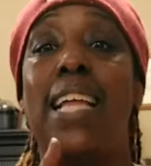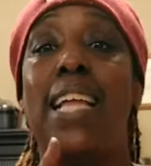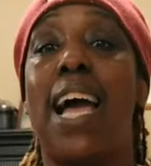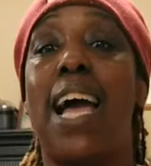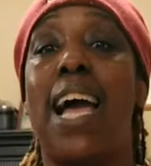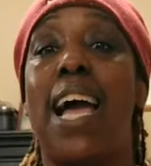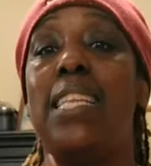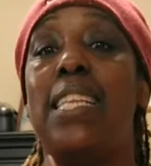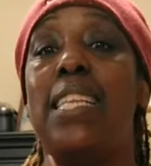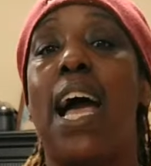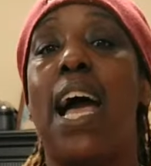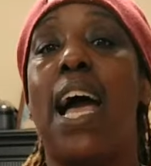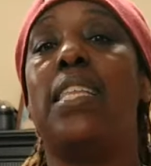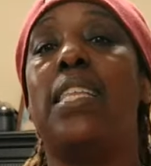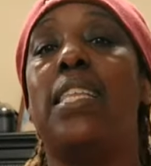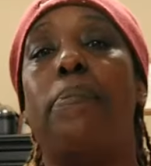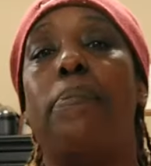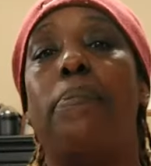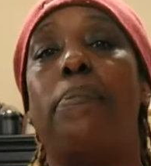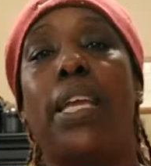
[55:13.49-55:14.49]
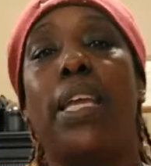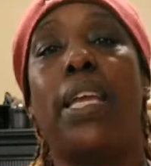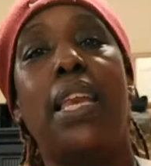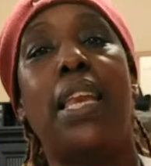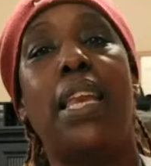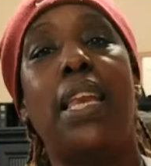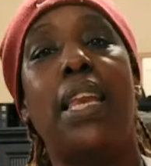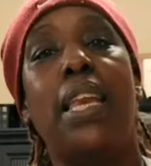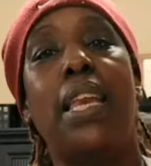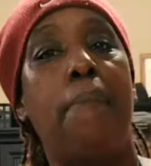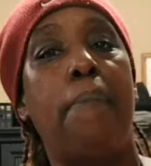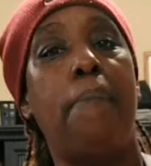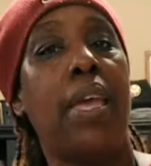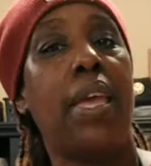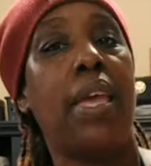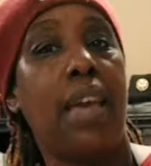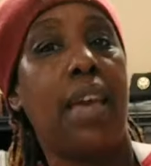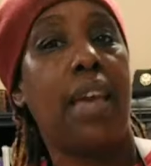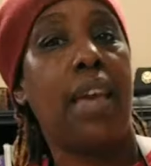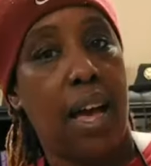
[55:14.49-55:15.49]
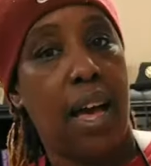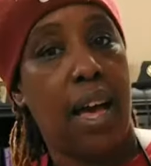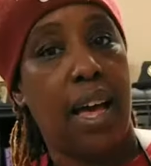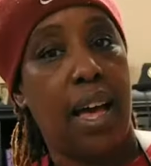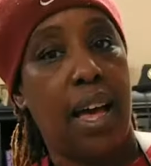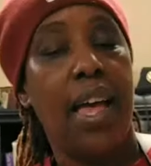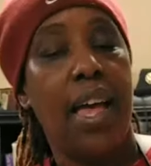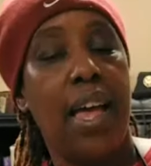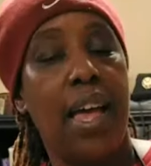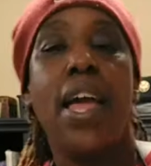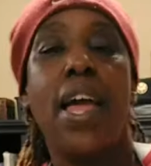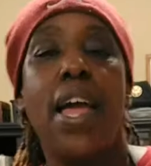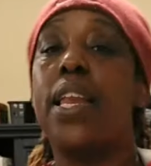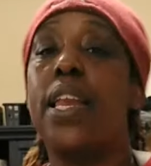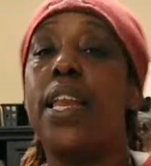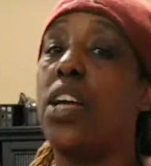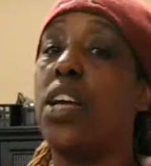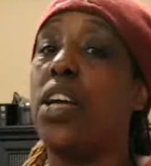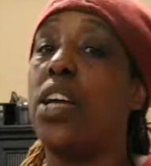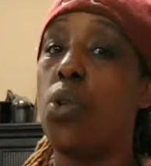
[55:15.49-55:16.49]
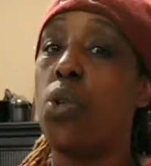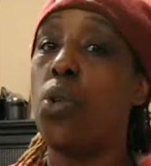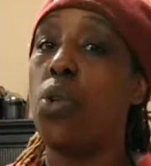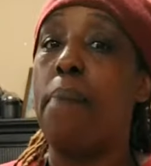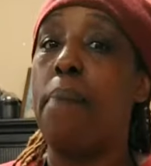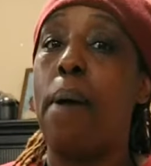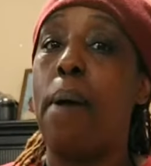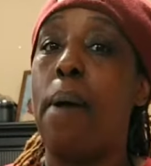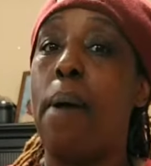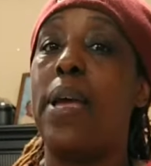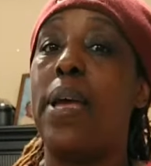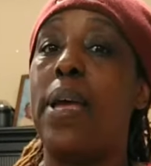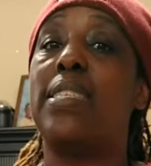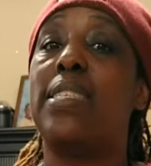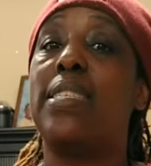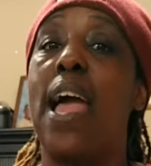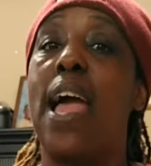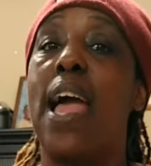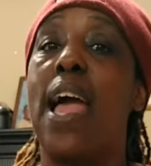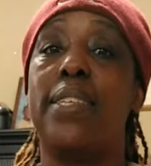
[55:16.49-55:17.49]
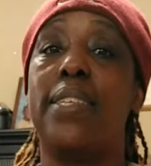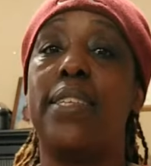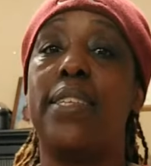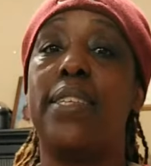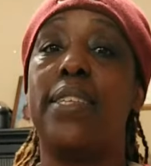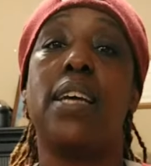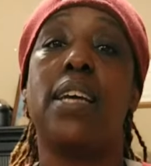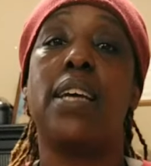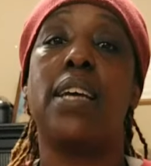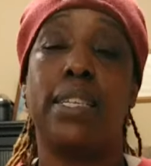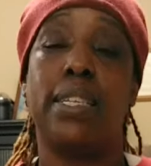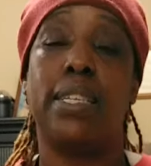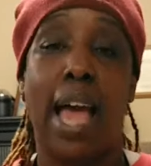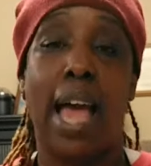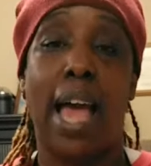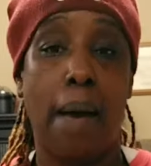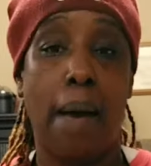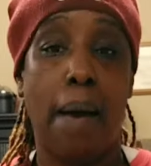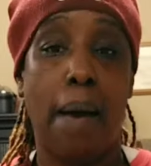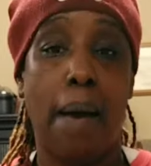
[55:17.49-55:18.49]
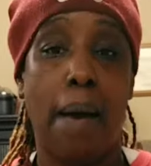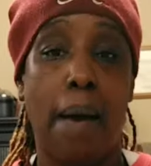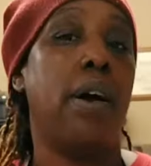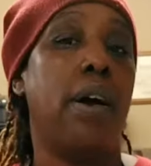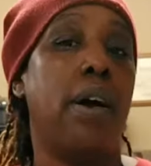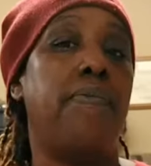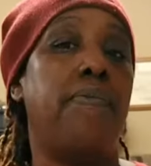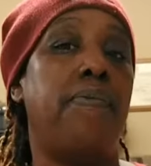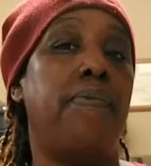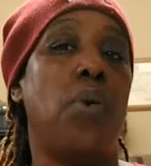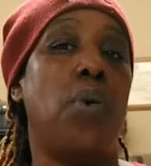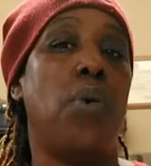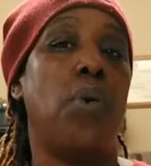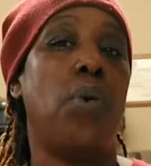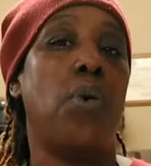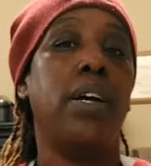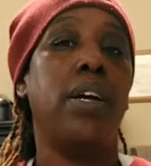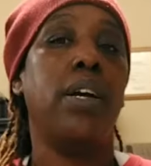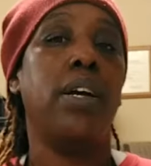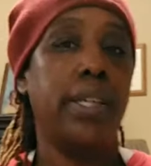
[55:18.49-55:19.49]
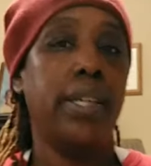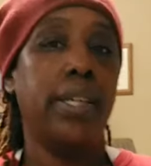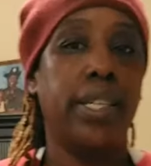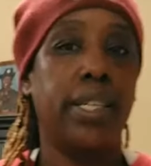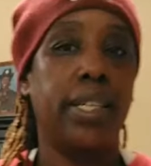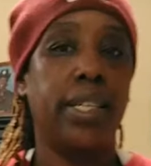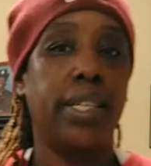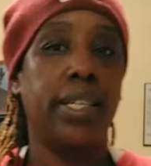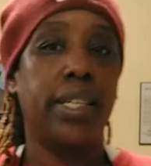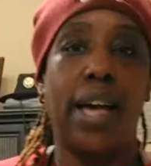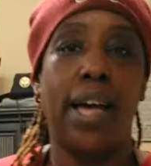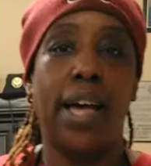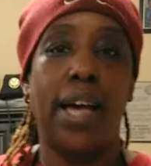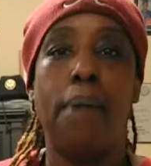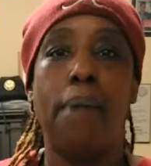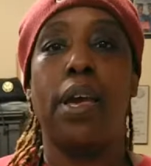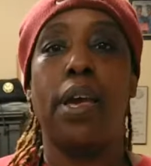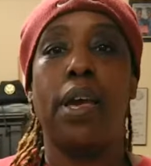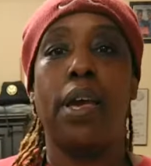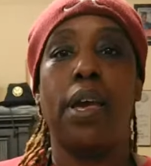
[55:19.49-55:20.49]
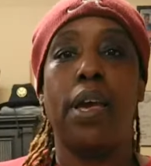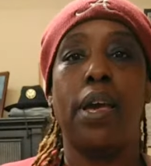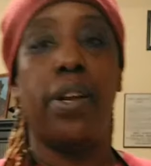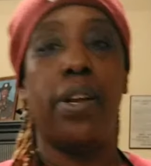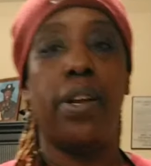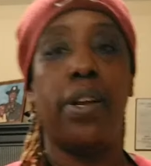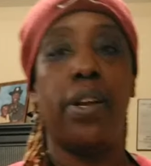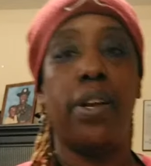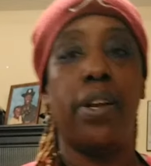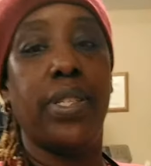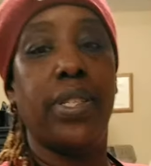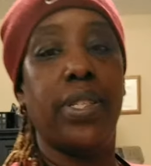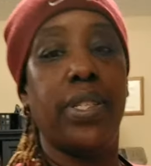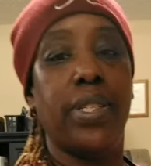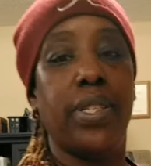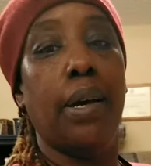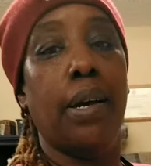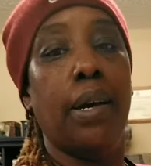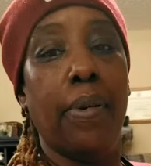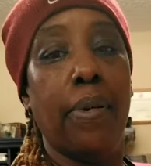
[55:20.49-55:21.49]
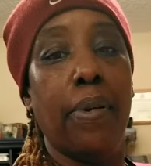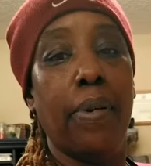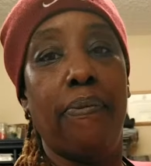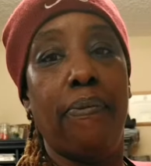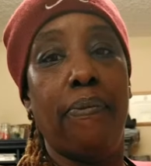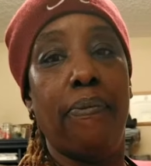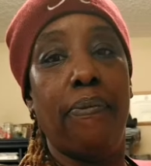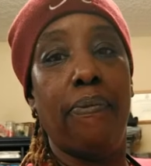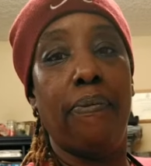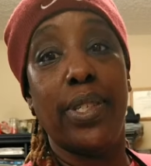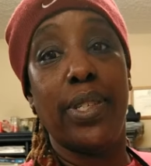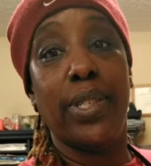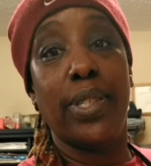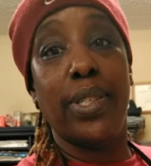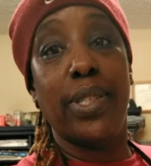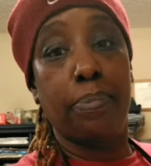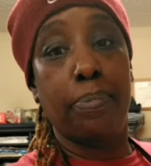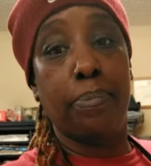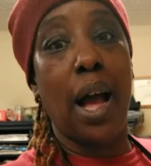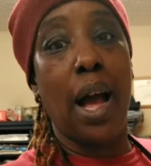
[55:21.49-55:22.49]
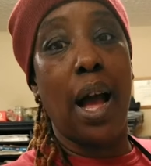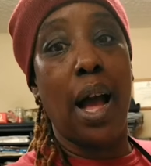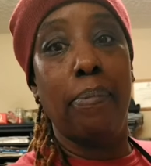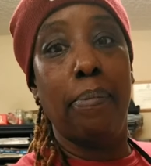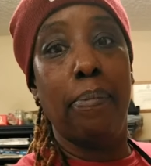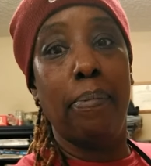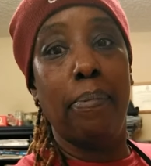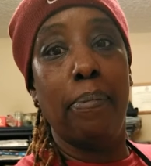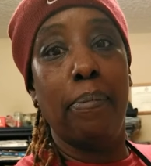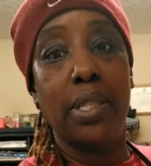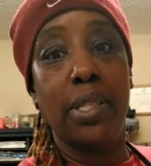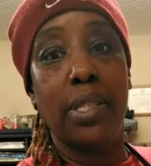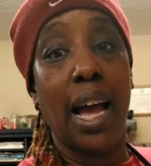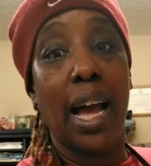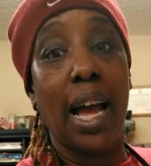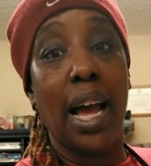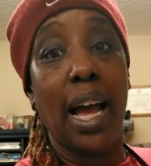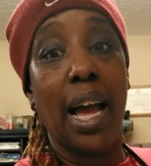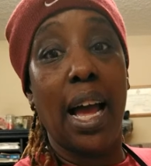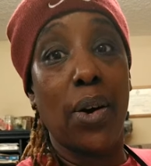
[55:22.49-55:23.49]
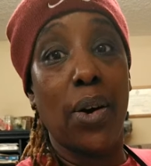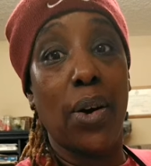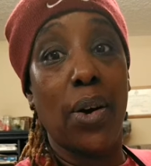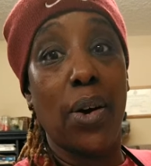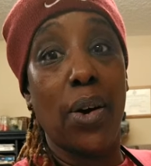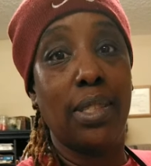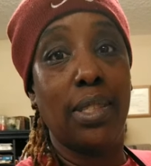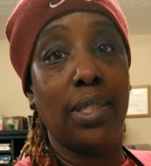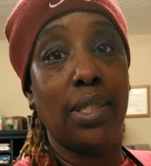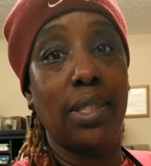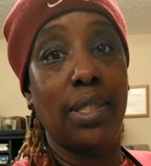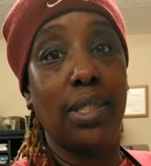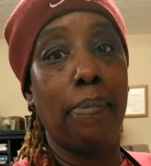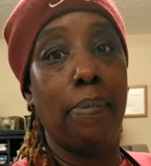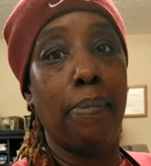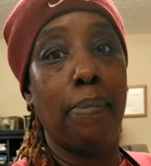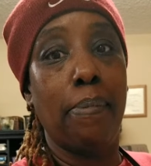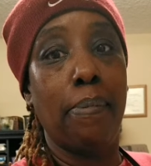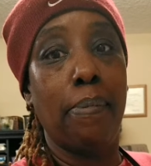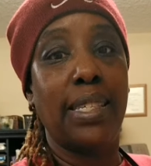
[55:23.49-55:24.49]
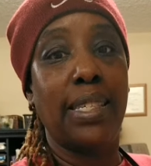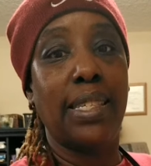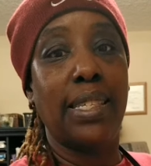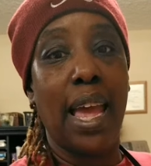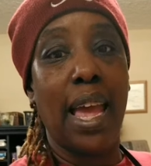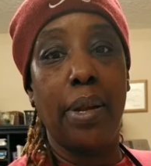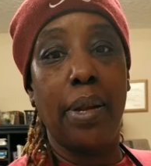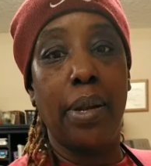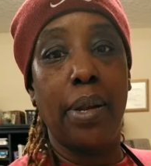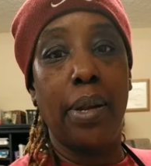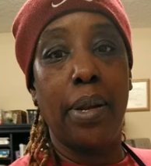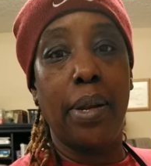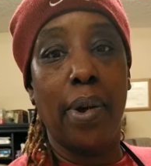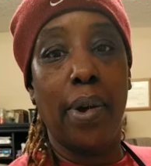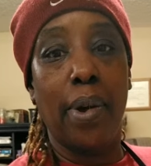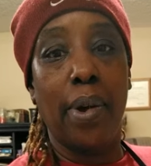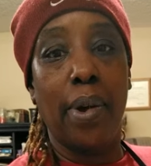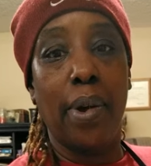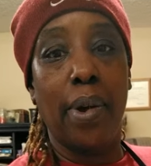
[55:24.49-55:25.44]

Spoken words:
the beginning and beyond, and I'll try my best to answer it because I'll be up for the foreseeable future. Probably be up till I go to my exam in the morning.